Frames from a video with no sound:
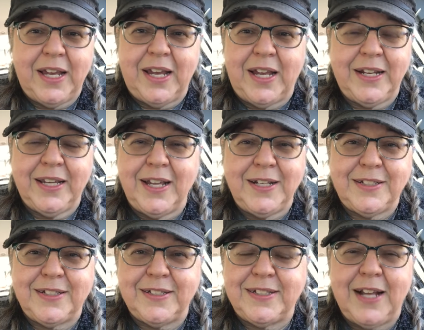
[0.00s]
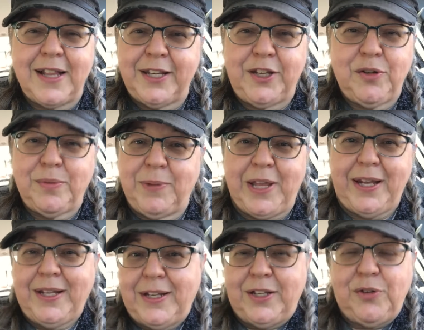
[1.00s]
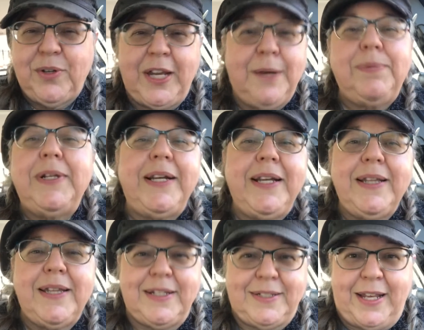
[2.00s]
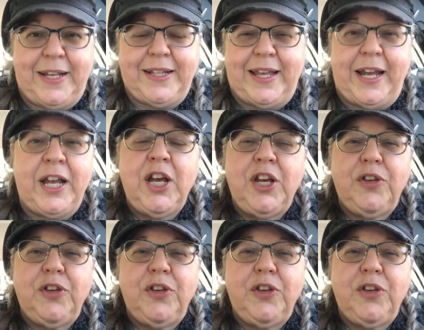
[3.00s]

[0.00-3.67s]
And again, it's not like you can plan it. You can't plan things like that.